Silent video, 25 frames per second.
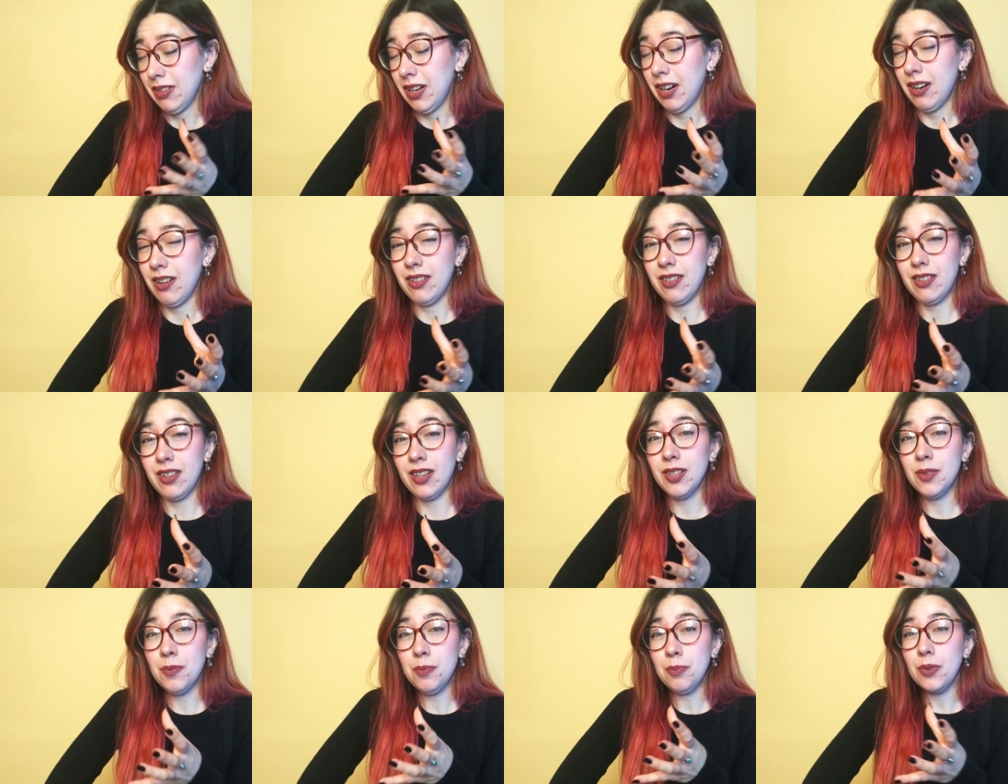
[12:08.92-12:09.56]
are
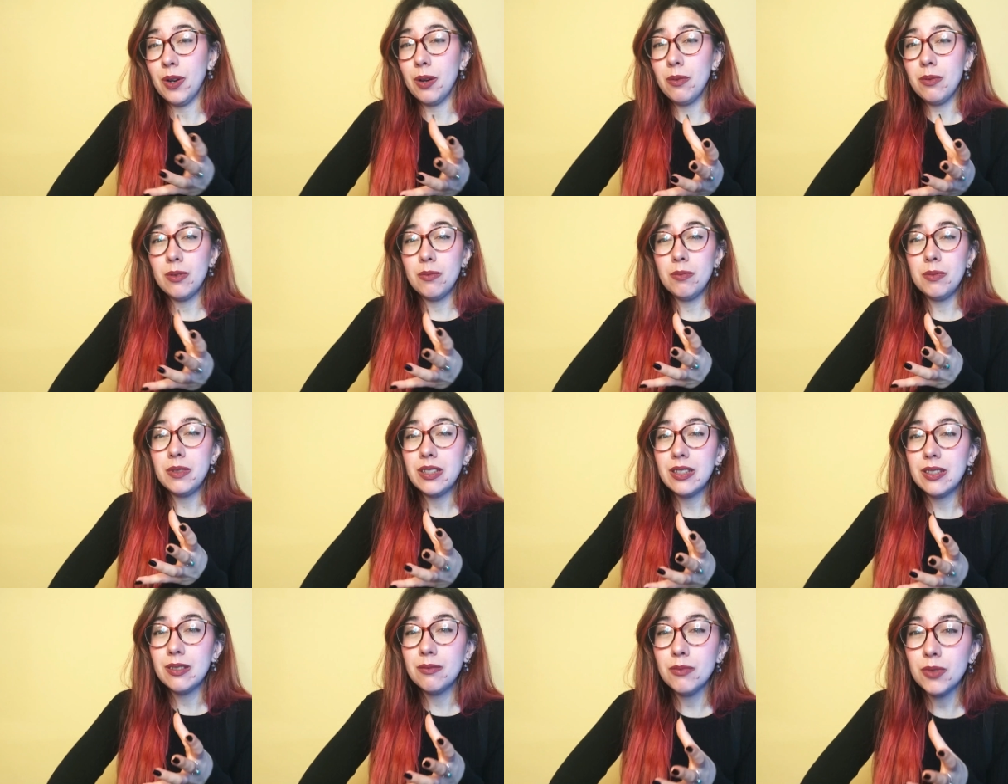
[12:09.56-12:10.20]
not
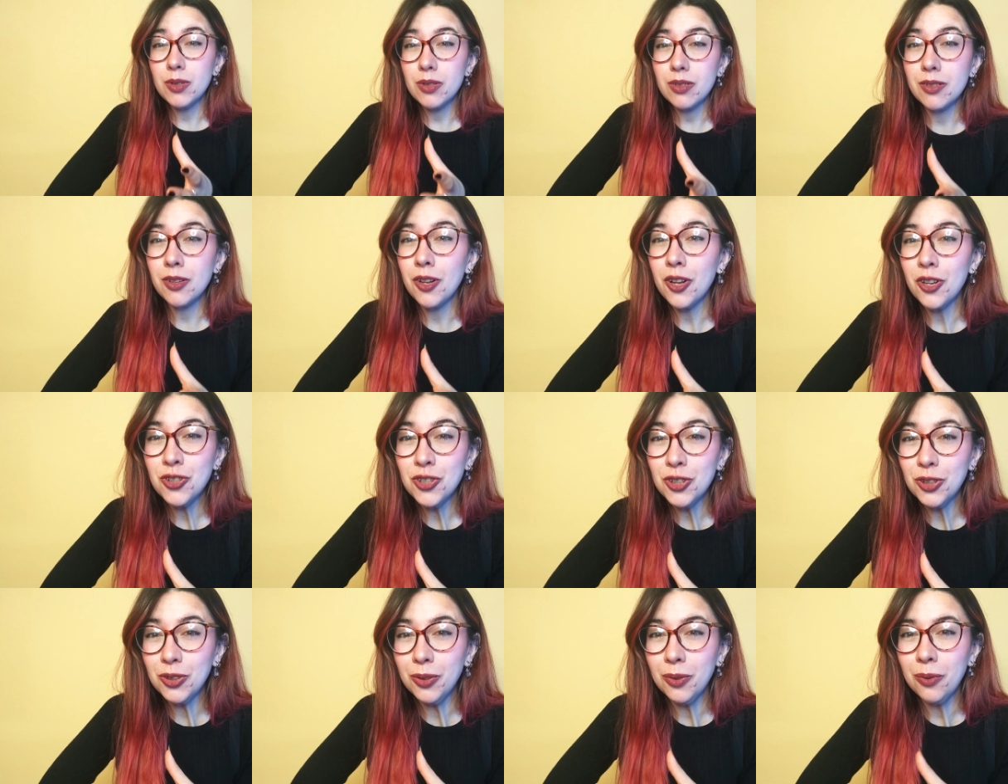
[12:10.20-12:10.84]
probably the most
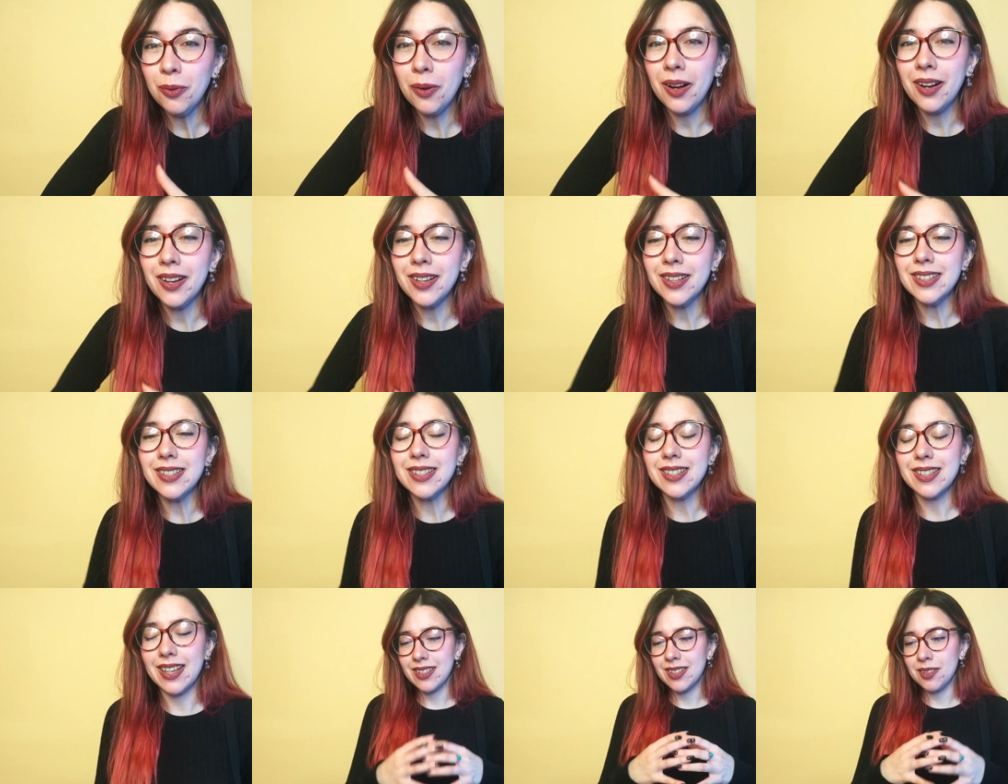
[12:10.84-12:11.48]
logical
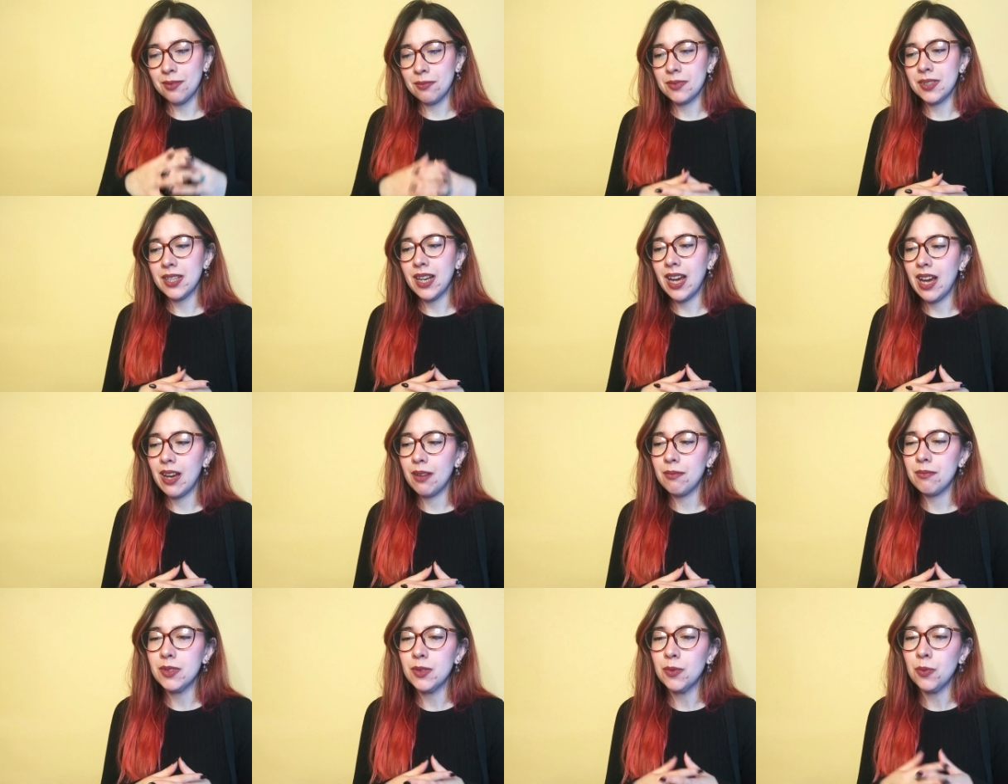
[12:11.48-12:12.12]
ones. And
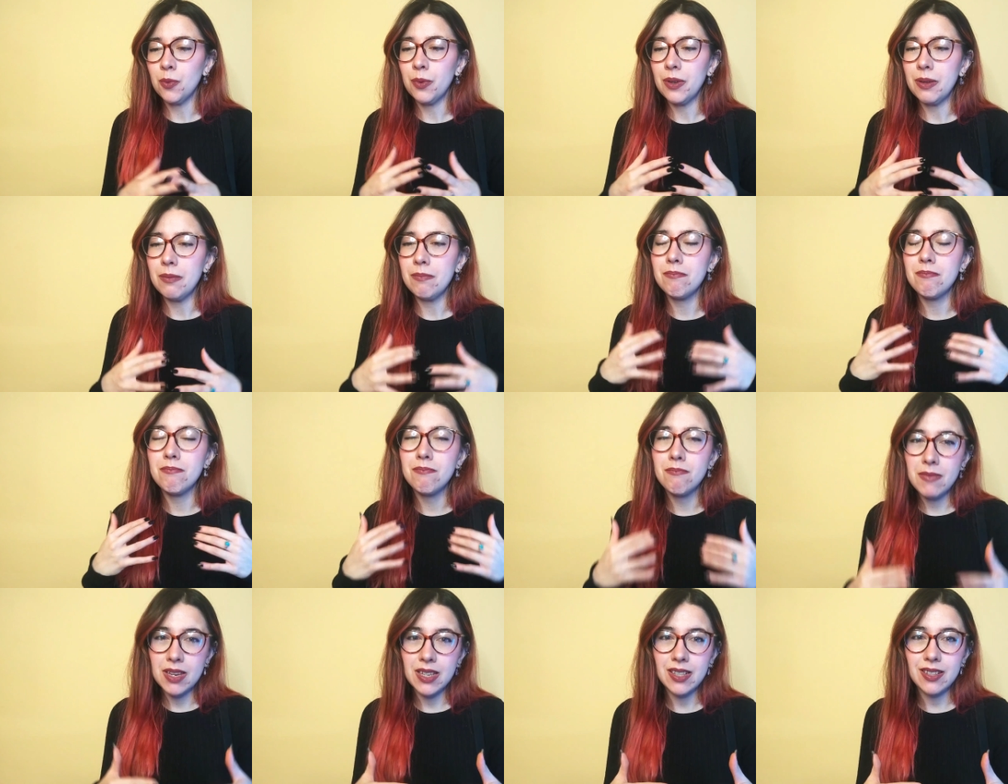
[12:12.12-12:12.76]
sometimes we
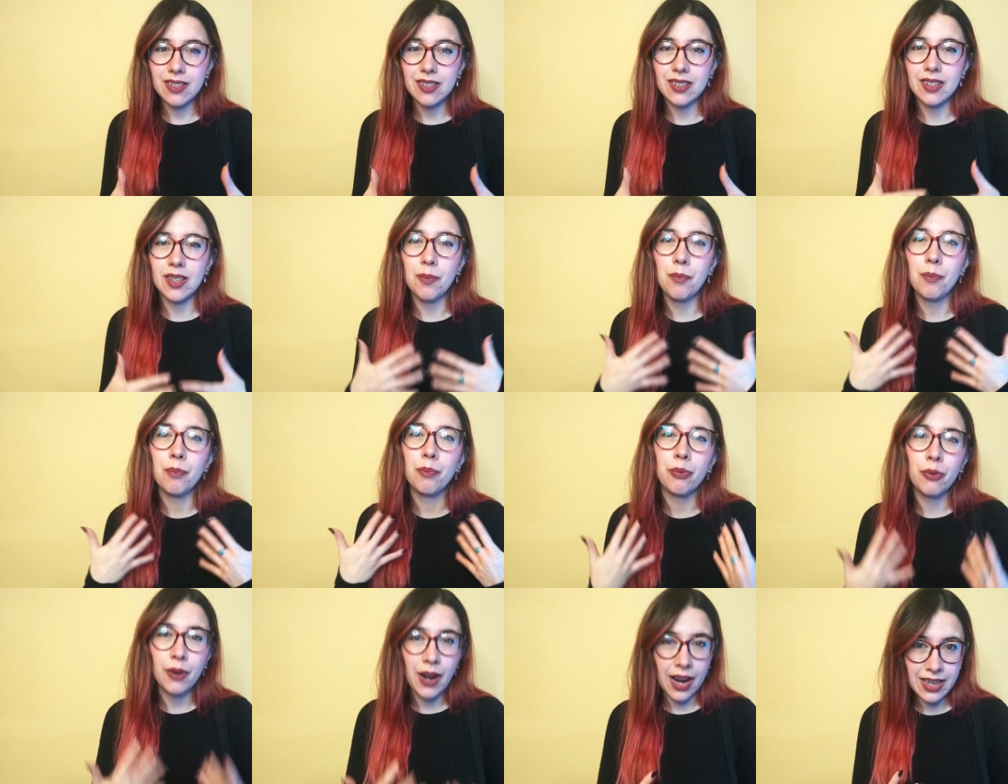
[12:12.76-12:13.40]
miss the
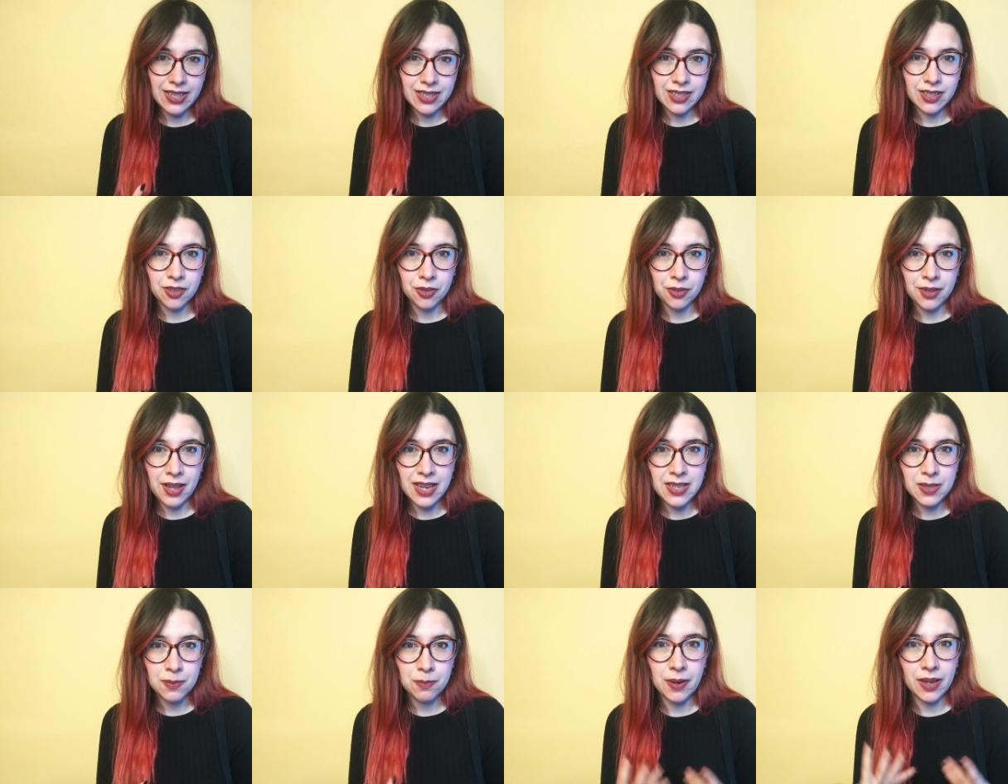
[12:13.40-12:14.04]

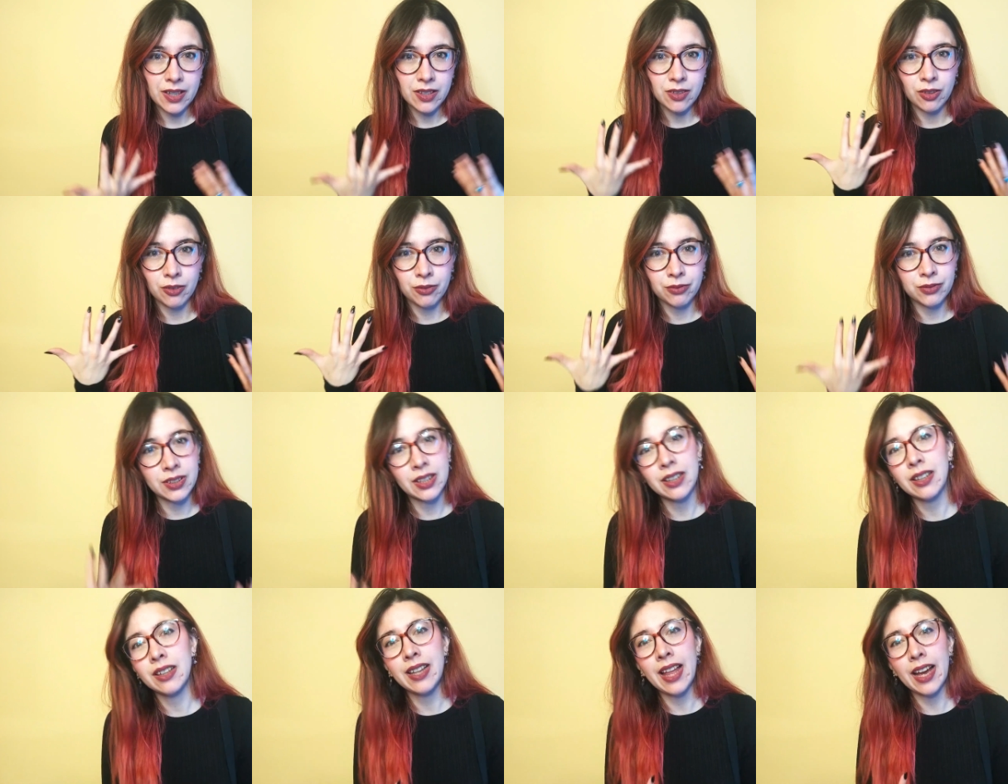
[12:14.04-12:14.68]
practical aspect
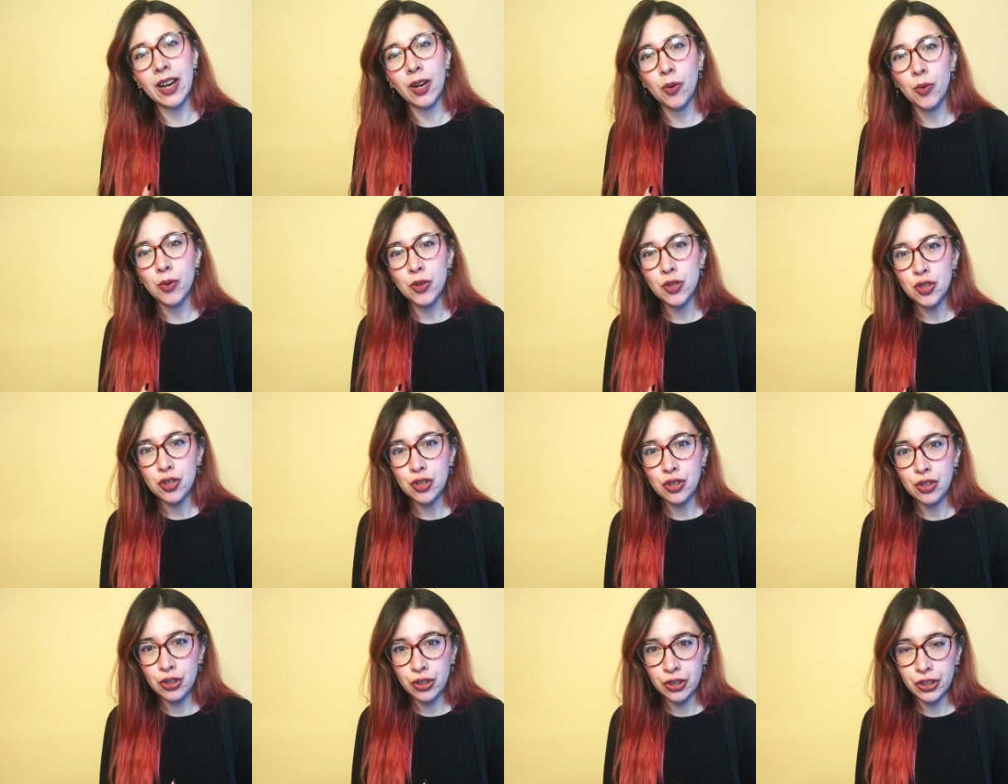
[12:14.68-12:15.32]
of the
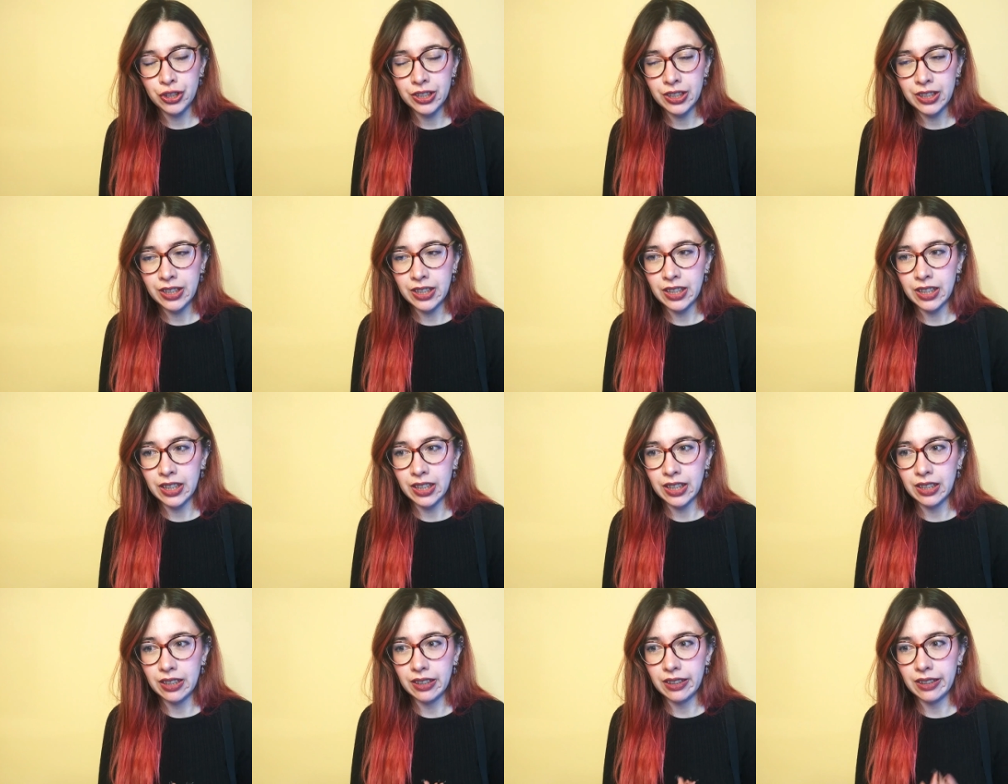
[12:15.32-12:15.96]
language
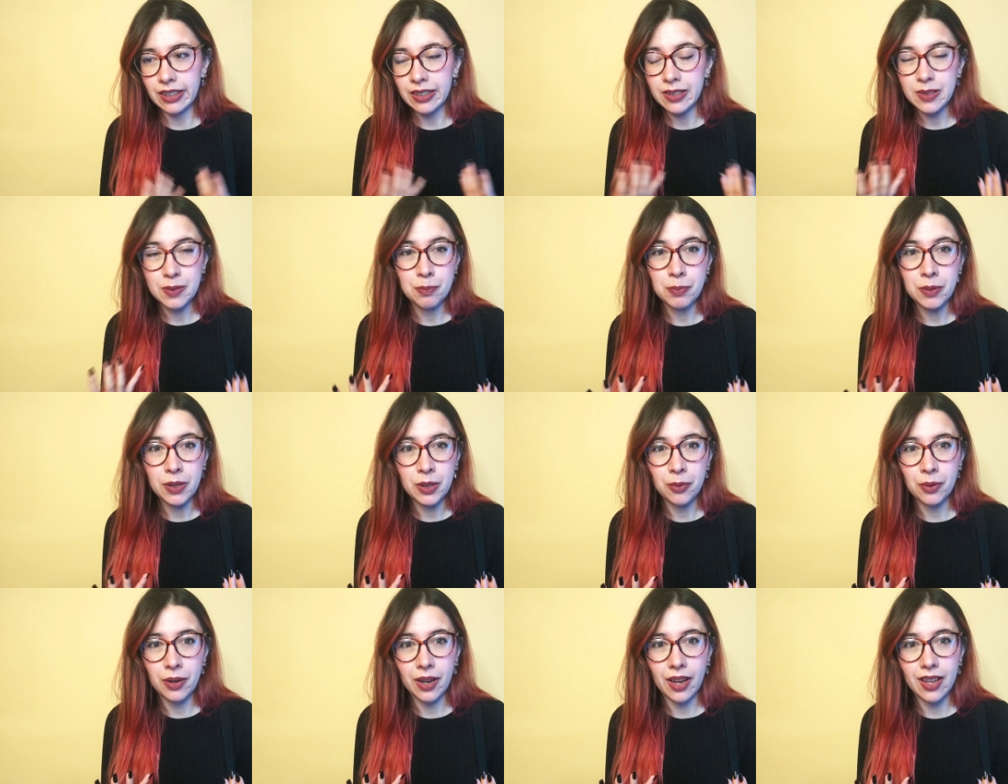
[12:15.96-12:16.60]
learning
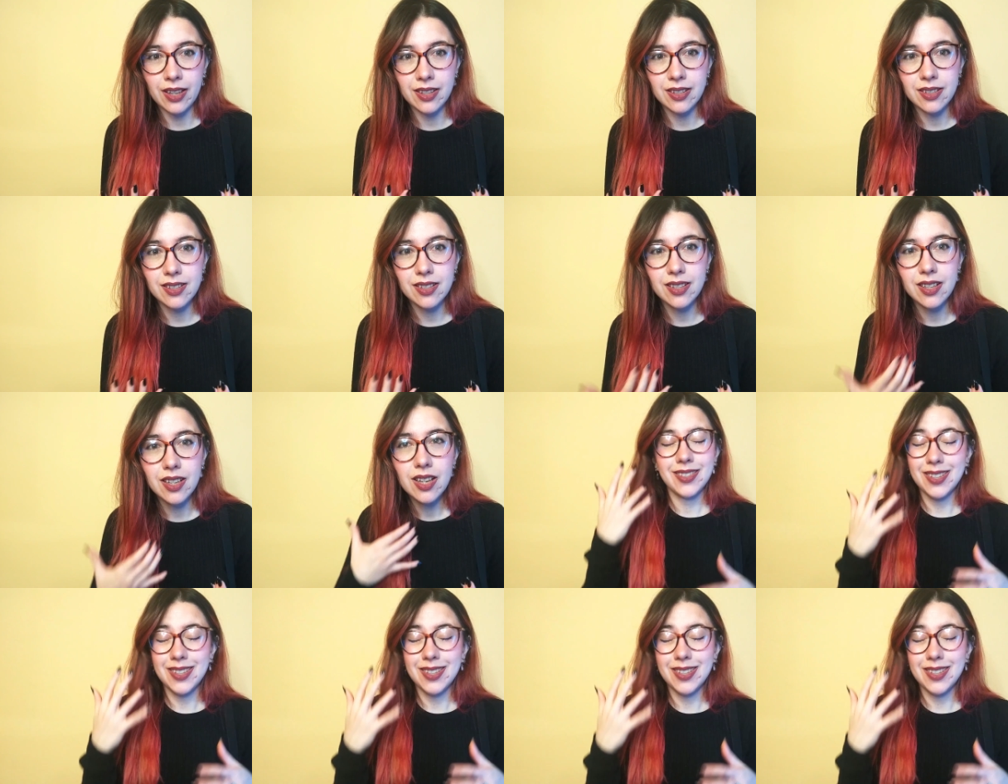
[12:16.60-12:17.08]
experience.